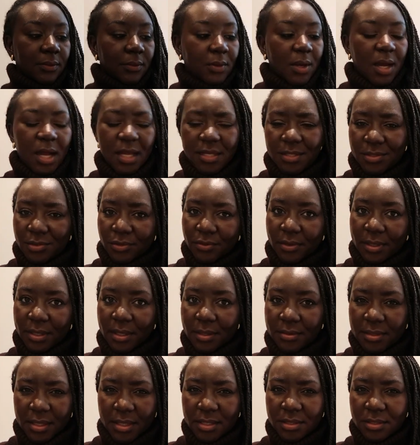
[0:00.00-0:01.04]
I saw it and I
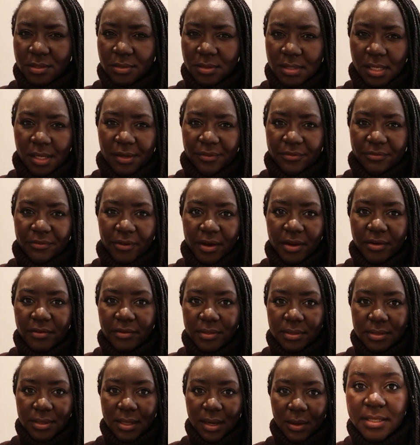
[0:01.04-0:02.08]
was like, this looks like a
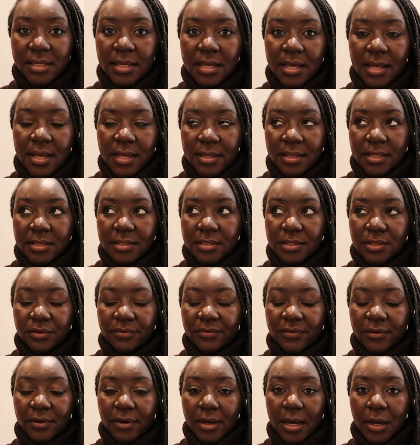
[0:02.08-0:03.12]
fragrance this is good
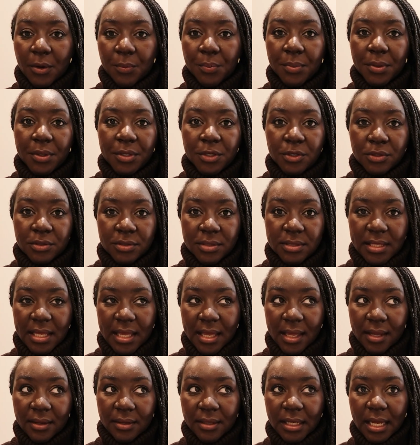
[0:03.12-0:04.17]
for helping your
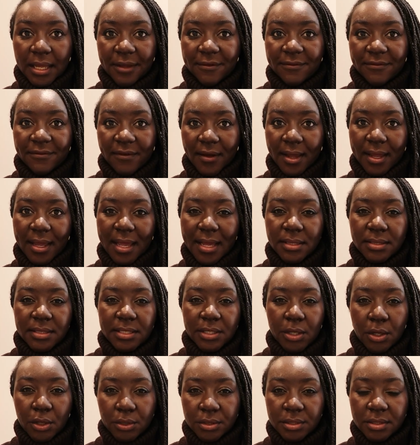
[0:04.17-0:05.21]
skin like fight
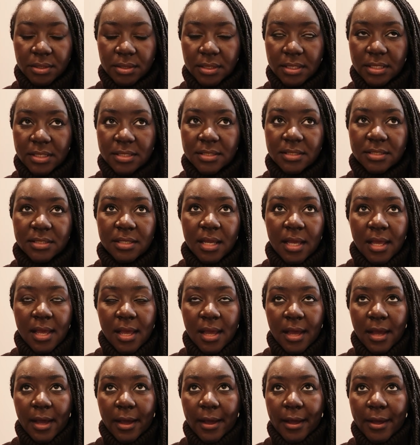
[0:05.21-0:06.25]
antioxidants
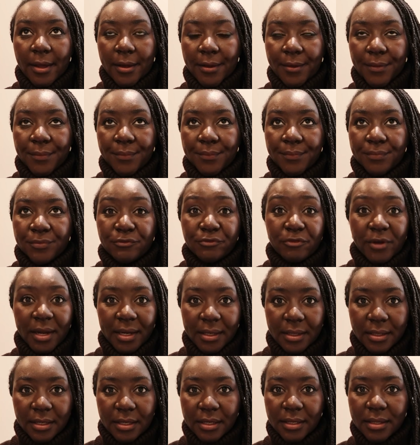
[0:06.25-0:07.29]
um,
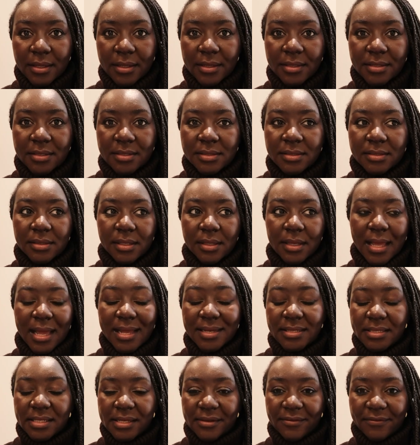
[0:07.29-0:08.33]
redness
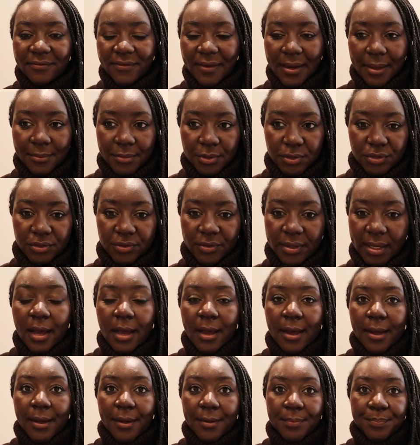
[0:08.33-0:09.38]
anti-inflammatory
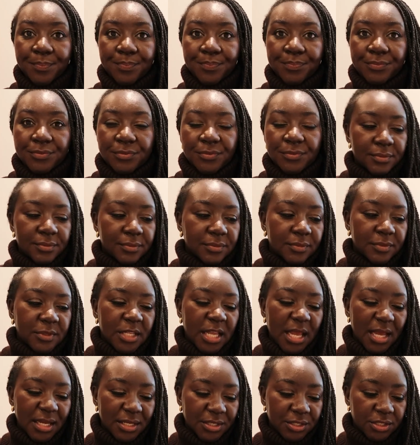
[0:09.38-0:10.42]
um,
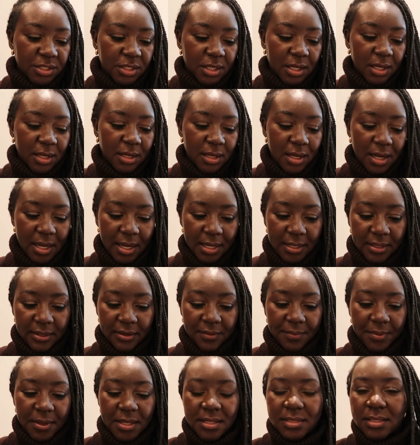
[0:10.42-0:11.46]
texture kind
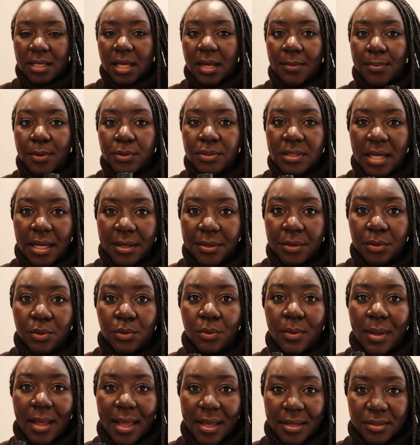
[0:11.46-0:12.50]
of but it's like a
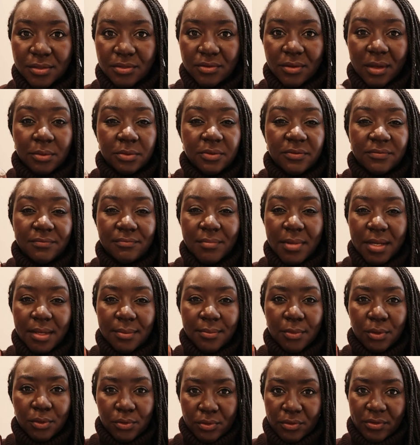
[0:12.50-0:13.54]
botanical extract with
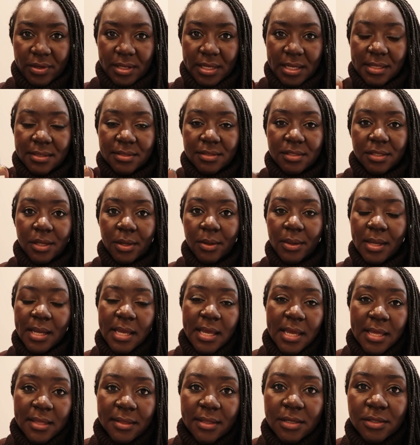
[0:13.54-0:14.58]
minimal ingredients so
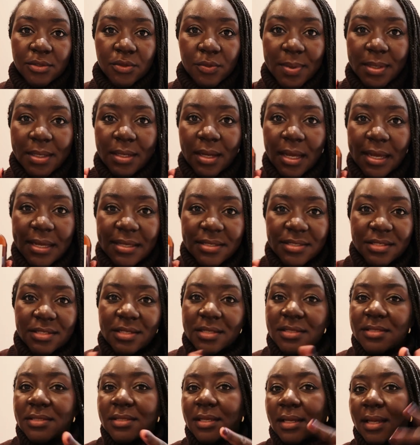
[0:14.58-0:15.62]
this would be nice
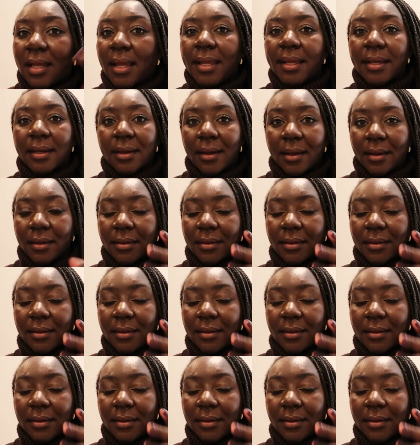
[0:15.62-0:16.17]
just to like